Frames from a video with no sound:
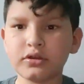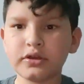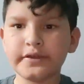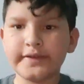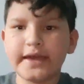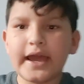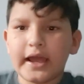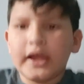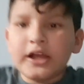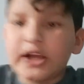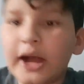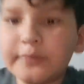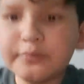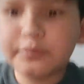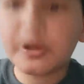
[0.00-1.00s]
Yeah,
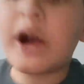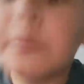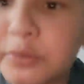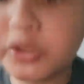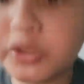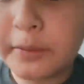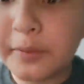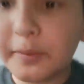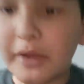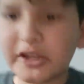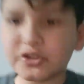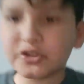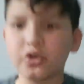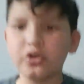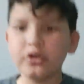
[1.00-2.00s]
come pull up in my
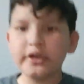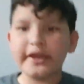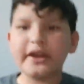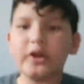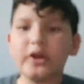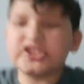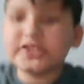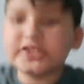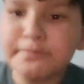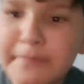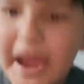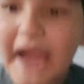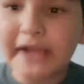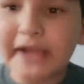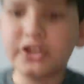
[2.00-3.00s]
school and I'll
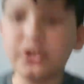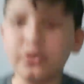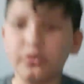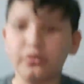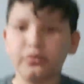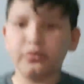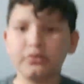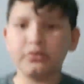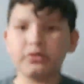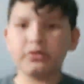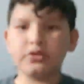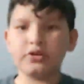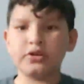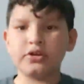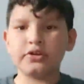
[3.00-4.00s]
smack you.
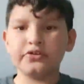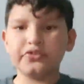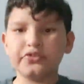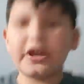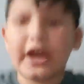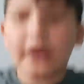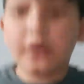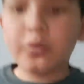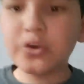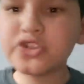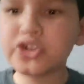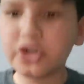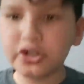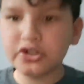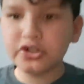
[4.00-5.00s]
Yeah, what you
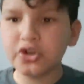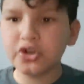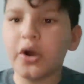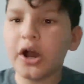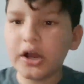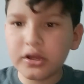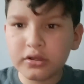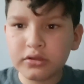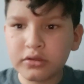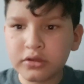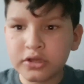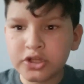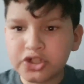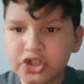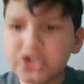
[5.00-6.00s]
gonna do, huh?
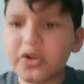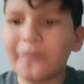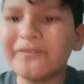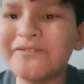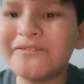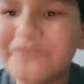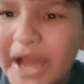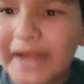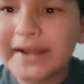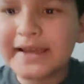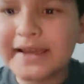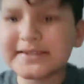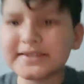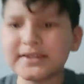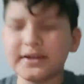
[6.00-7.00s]
Shut your fat
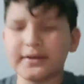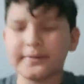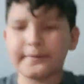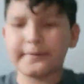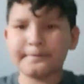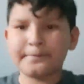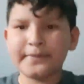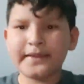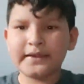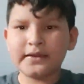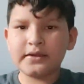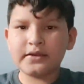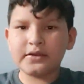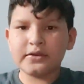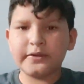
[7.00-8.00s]
ass up.
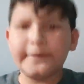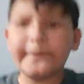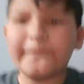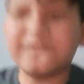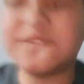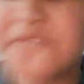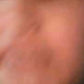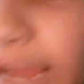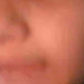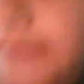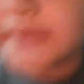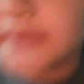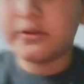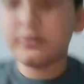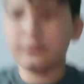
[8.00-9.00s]
You a
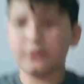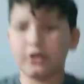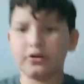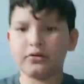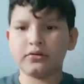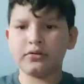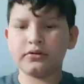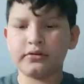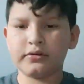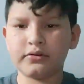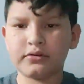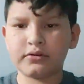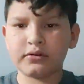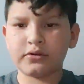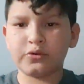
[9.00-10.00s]
fag, bro.
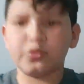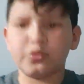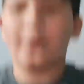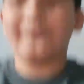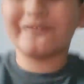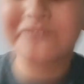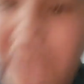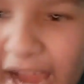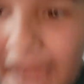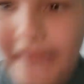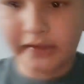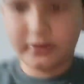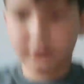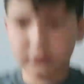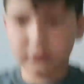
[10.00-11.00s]
You a fag.